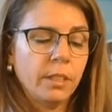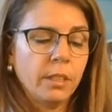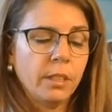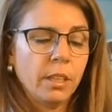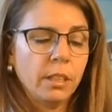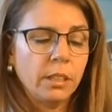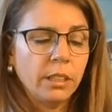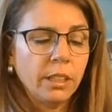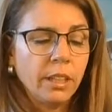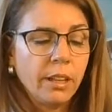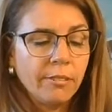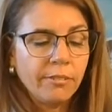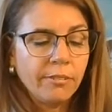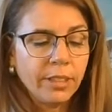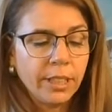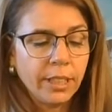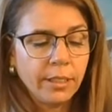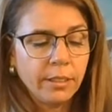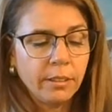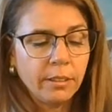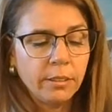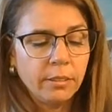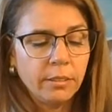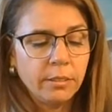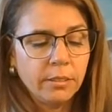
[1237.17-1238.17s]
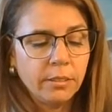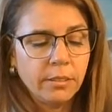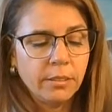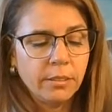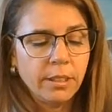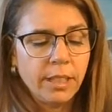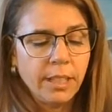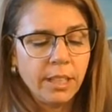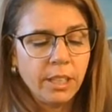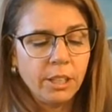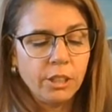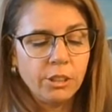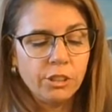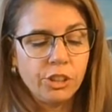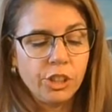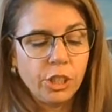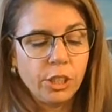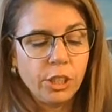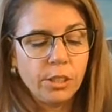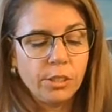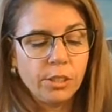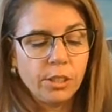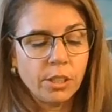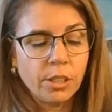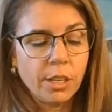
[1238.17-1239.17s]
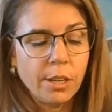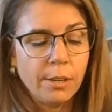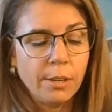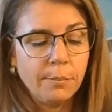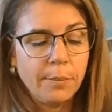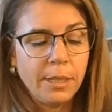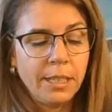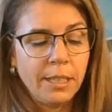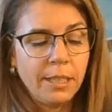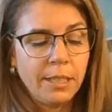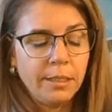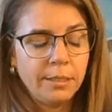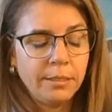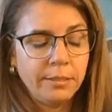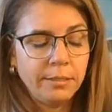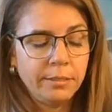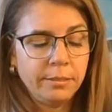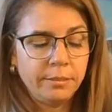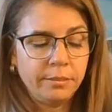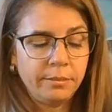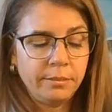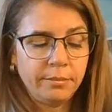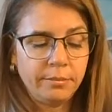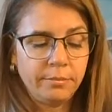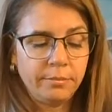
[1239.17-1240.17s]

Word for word: a loving energy to come in.